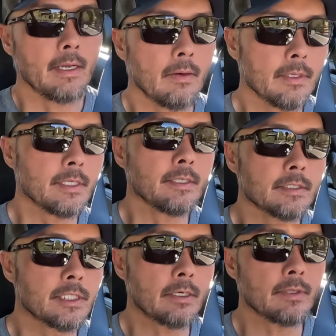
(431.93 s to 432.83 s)
I wonder if
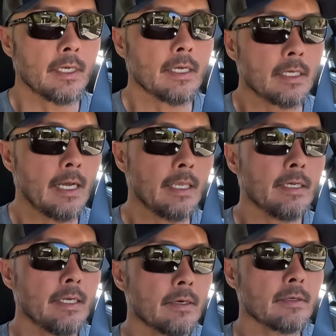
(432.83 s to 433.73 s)
generally I can
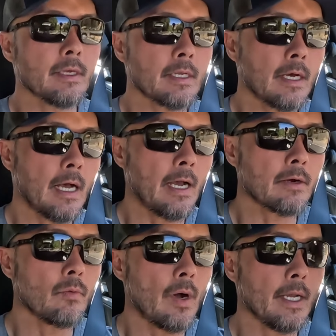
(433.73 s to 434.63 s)
hear like a
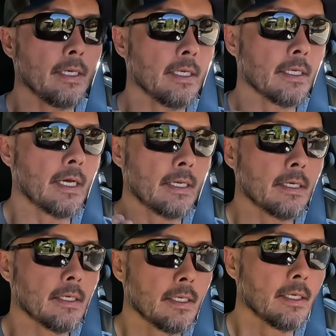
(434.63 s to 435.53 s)
higher whining kind of